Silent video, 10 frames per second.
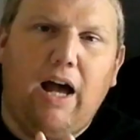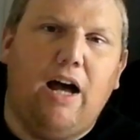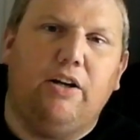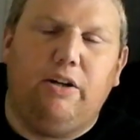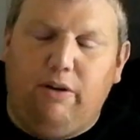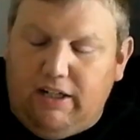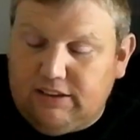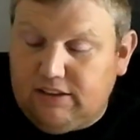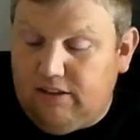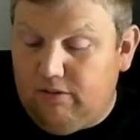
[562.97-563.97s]
How do you
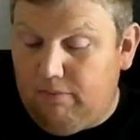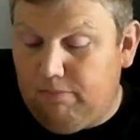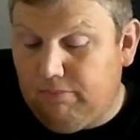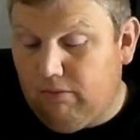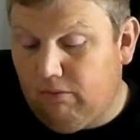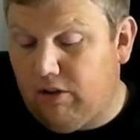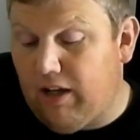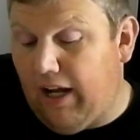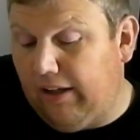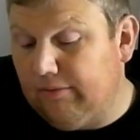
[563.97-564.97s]
ask?
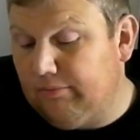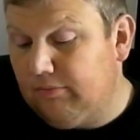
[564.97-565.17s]
Okay.